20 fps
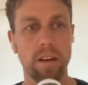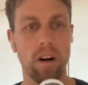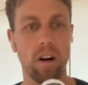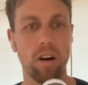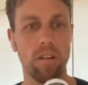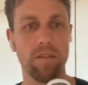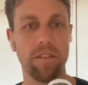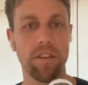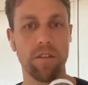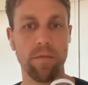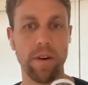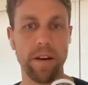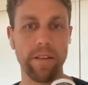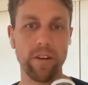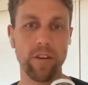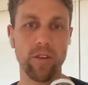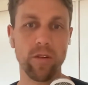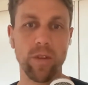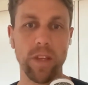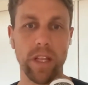of the
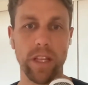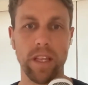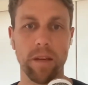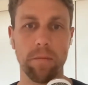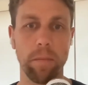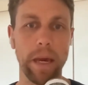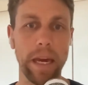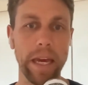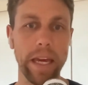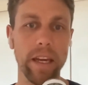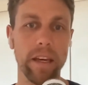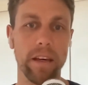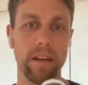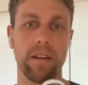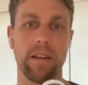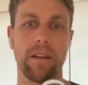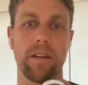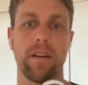revenue that they make